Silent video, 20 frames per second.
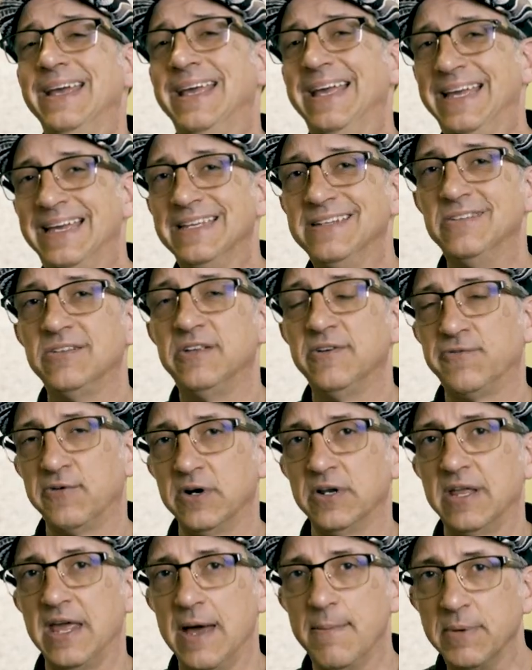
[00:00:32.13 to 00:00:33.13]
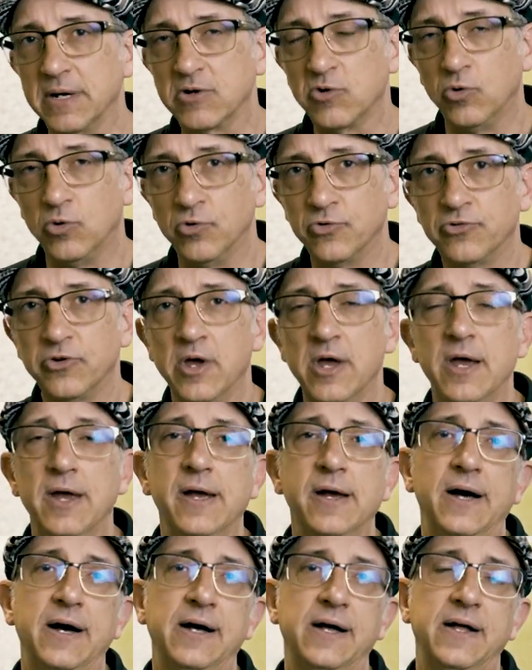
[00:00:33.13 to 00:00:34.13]
in different chemicals
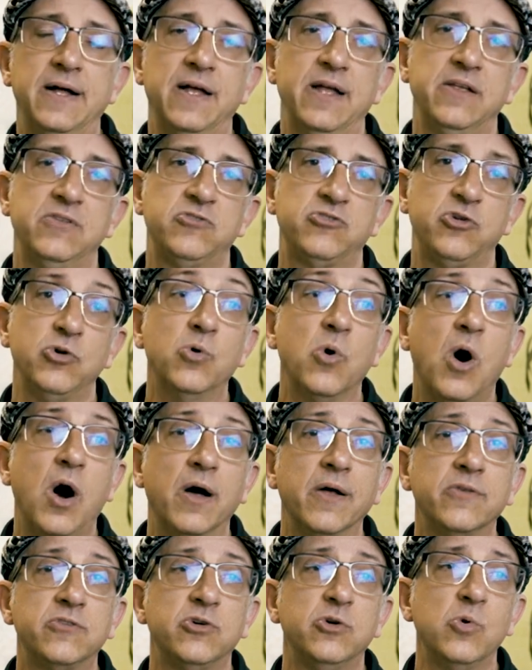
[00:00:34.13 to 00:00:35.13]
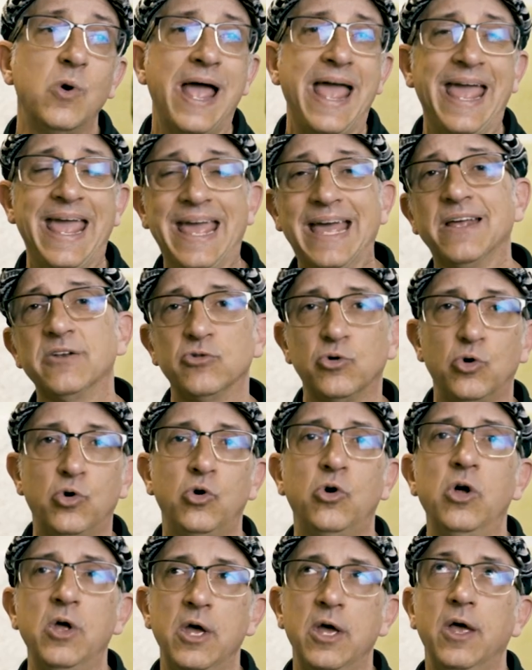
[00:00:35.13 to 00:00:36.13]
to
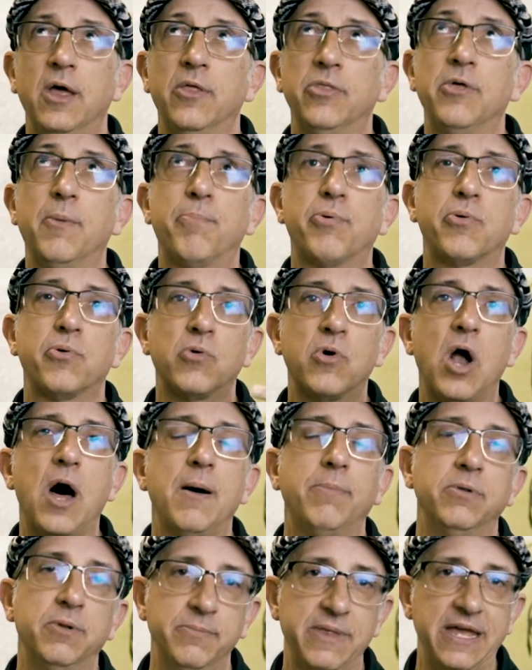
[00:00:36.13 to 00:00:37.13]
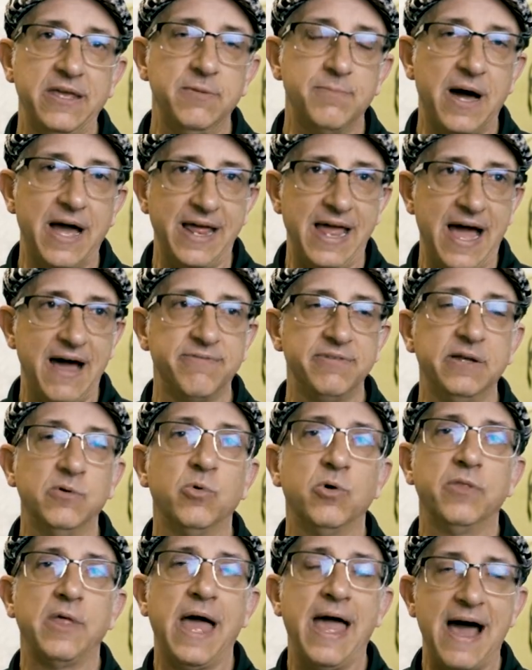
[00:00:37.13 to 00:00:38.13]
handle the problem that you might have
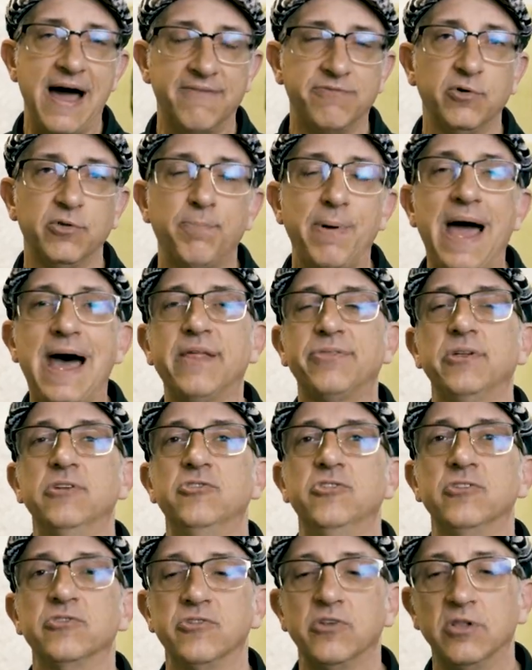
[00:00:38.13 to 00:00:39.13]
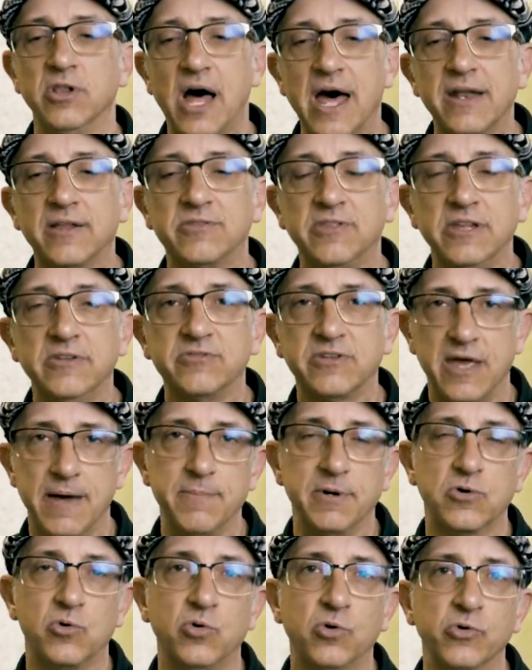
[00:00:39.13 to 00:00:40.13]
with pathogens. A lot of these
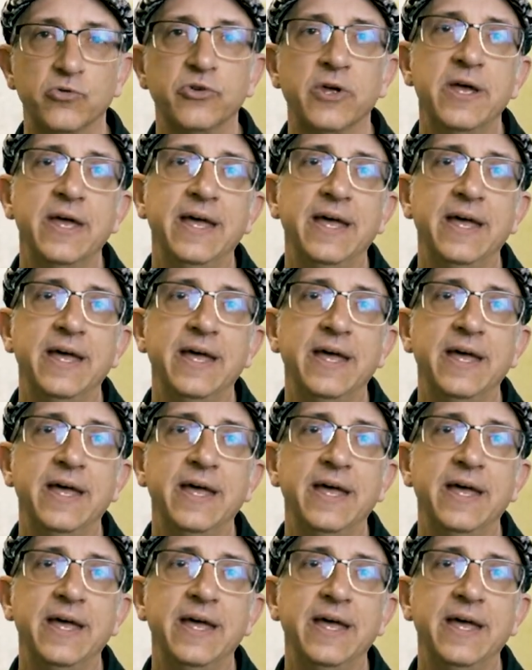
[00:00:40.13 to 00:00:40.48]
chemicals